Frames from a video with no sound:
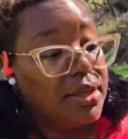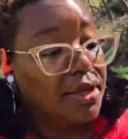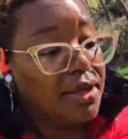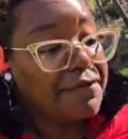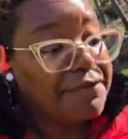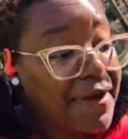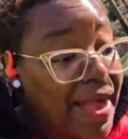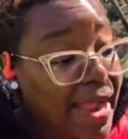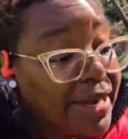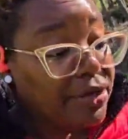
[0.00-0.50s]

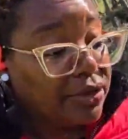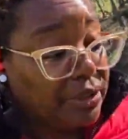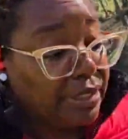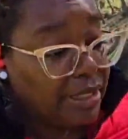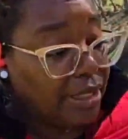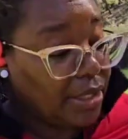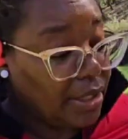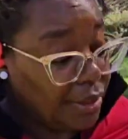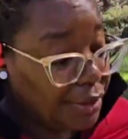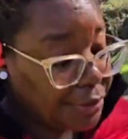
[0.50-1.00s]

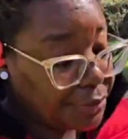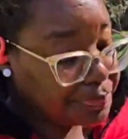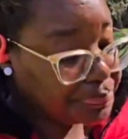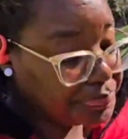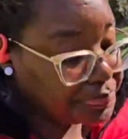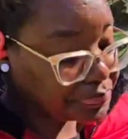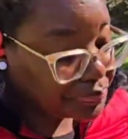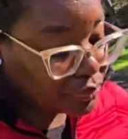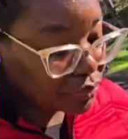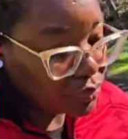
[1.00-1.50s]
finally,
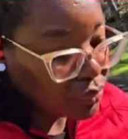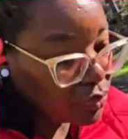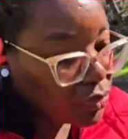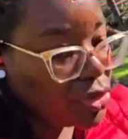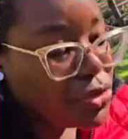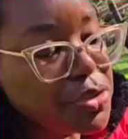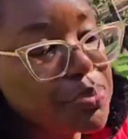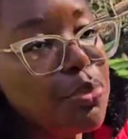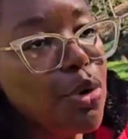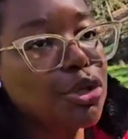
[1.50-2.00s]

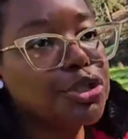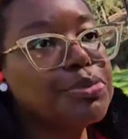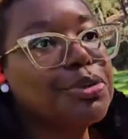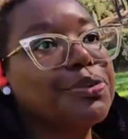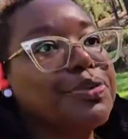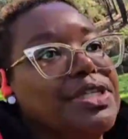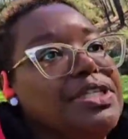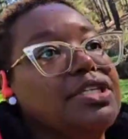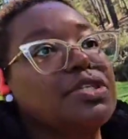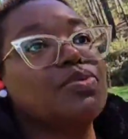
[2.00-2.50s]
there's multiple
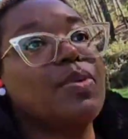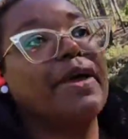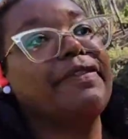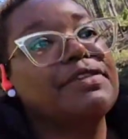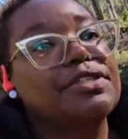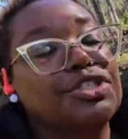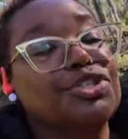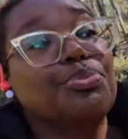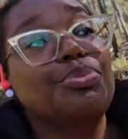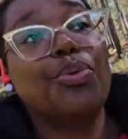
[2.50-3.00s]
reasons why
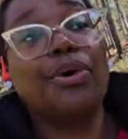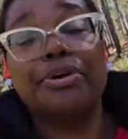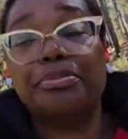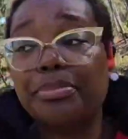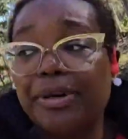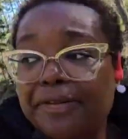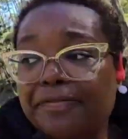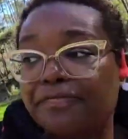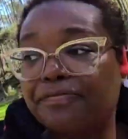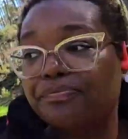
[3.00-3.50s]
this is important,
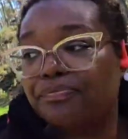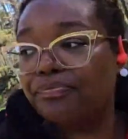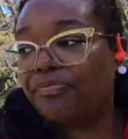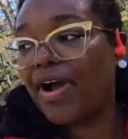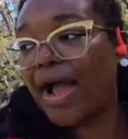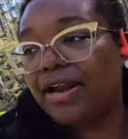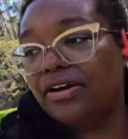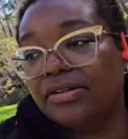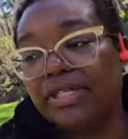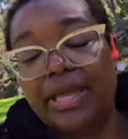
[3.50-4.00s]
but
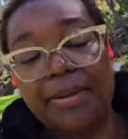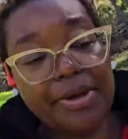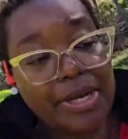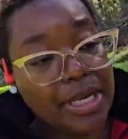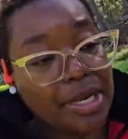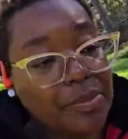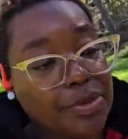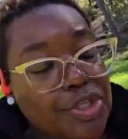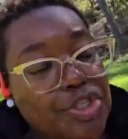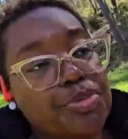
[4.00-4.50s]
finally, I'm going to
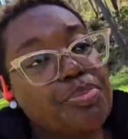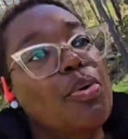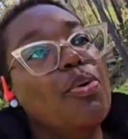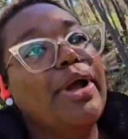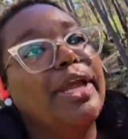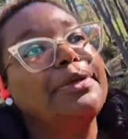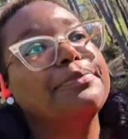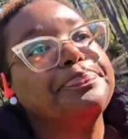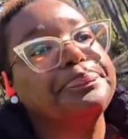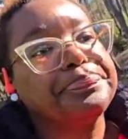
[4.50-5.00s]
end with this
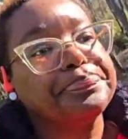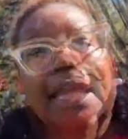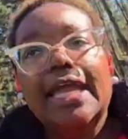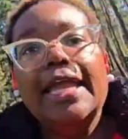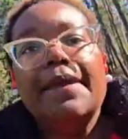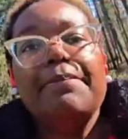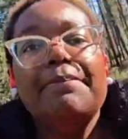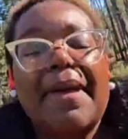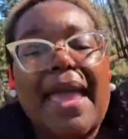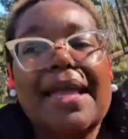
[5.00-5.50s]
point.
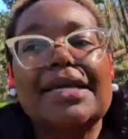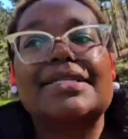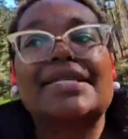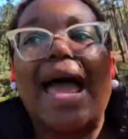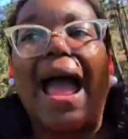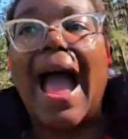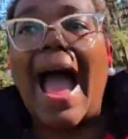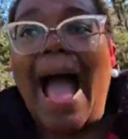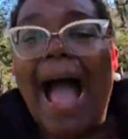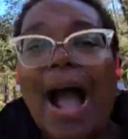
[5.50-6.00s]
It makes
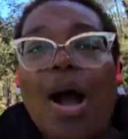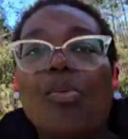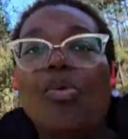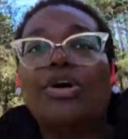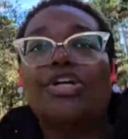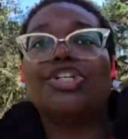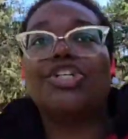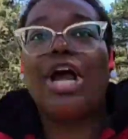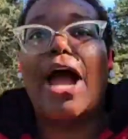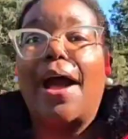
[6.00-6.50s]

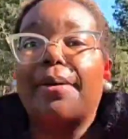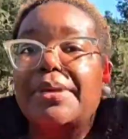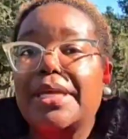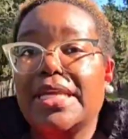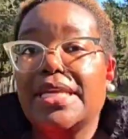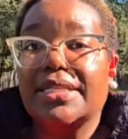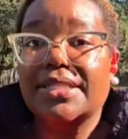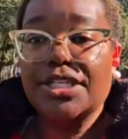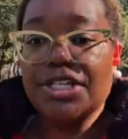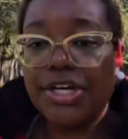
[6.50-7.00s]
our job
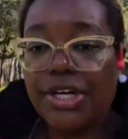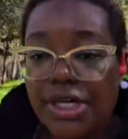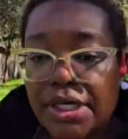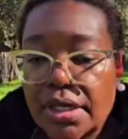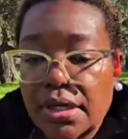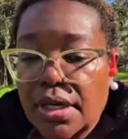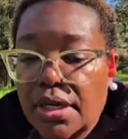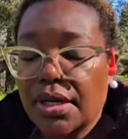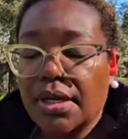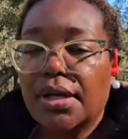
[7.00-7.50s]

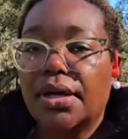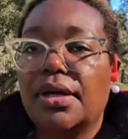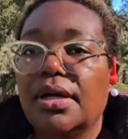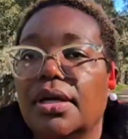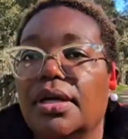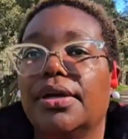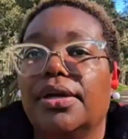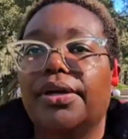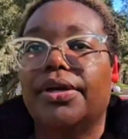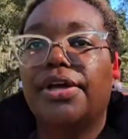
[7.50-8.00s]
easier
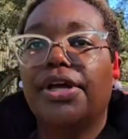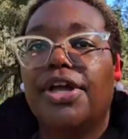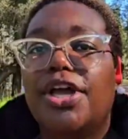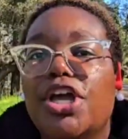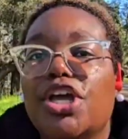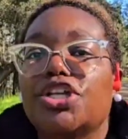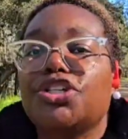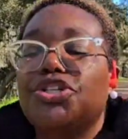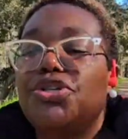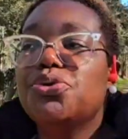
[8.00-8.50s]

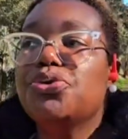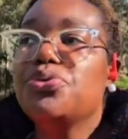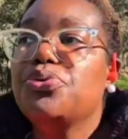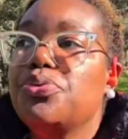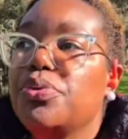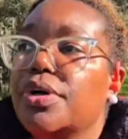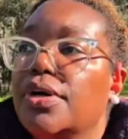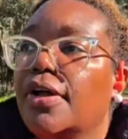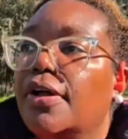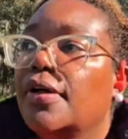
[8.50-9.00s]

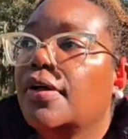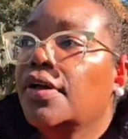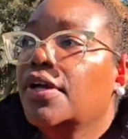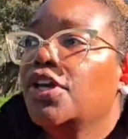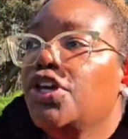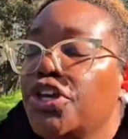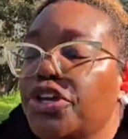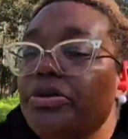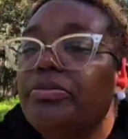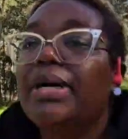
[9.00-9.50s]
to
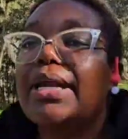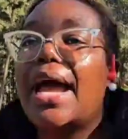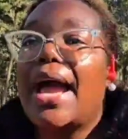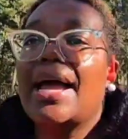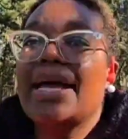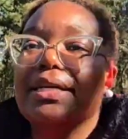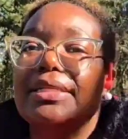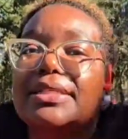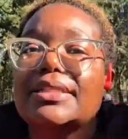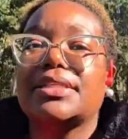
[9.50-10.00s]

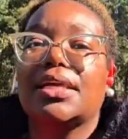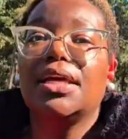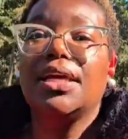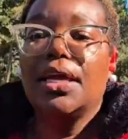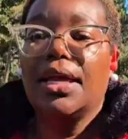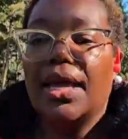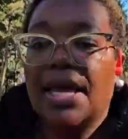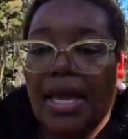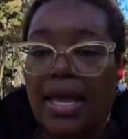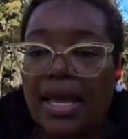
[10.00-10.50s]
humanize
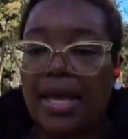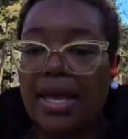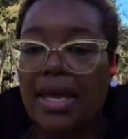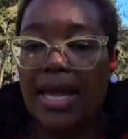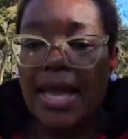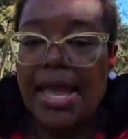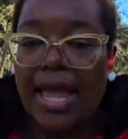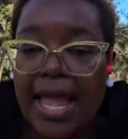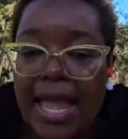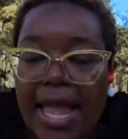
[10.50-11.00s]

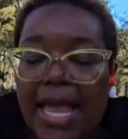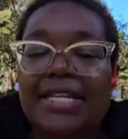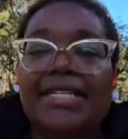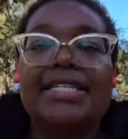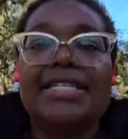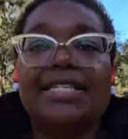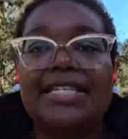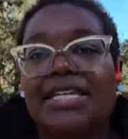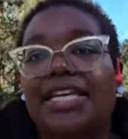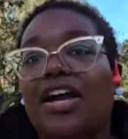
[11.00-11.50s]
and
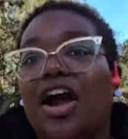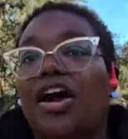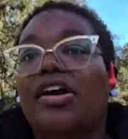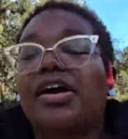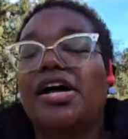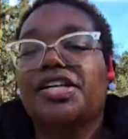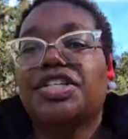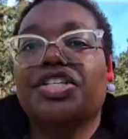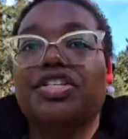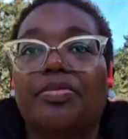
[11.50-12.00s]
see our
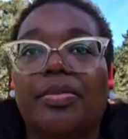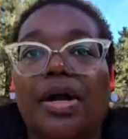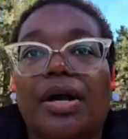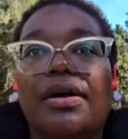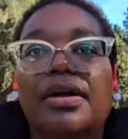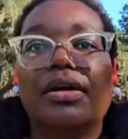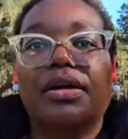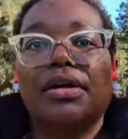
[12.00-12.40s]
customer.